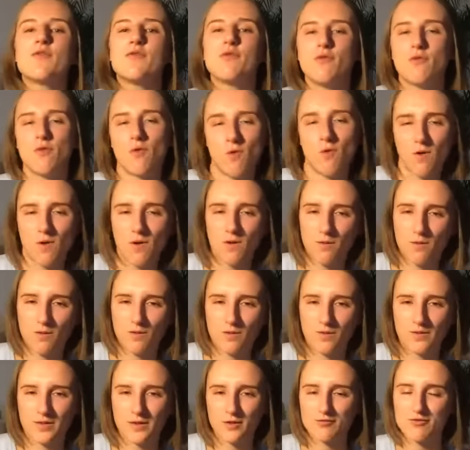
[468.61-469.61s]
for
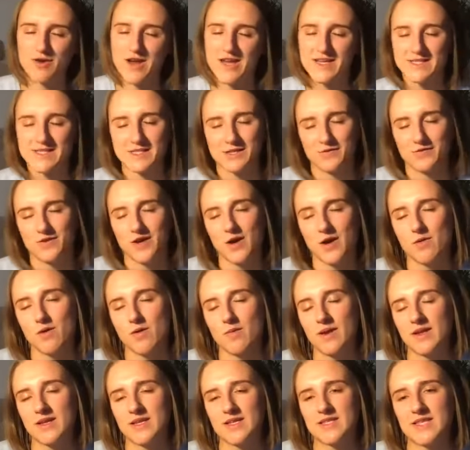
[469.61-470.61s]
the rest of our
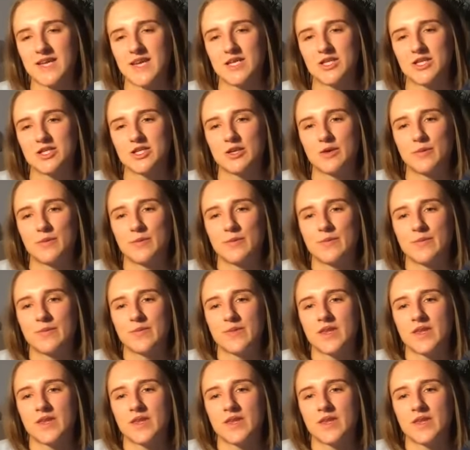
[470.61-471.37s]
meditation.